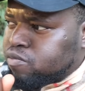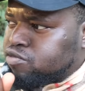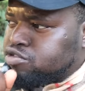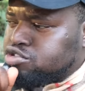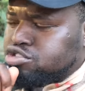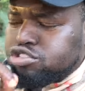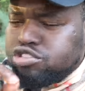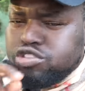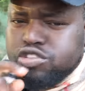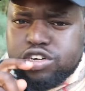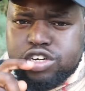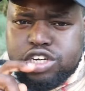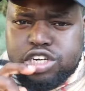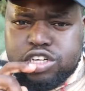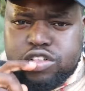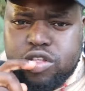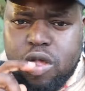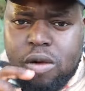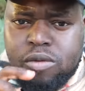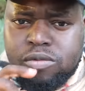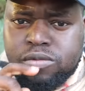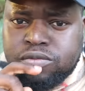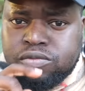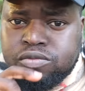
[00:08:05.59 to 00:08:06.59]
So good.
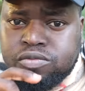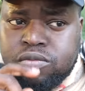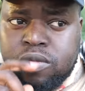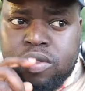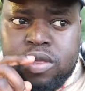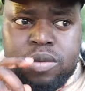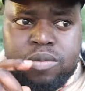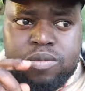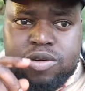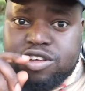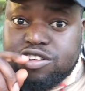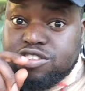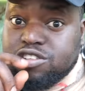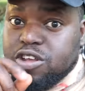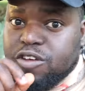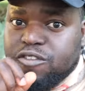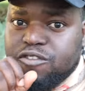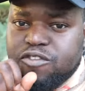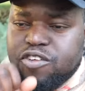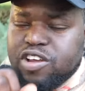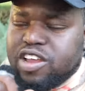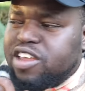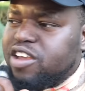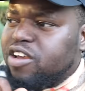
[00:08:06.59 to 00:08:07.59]
But it's so
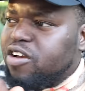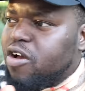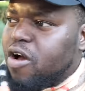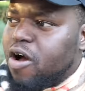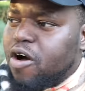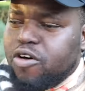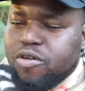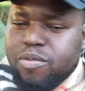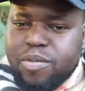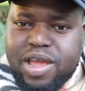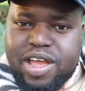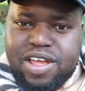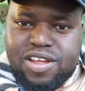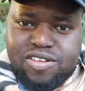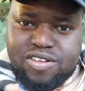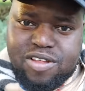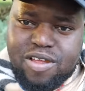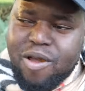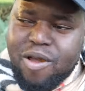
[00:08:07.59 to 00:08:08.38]
freaking cold, mate.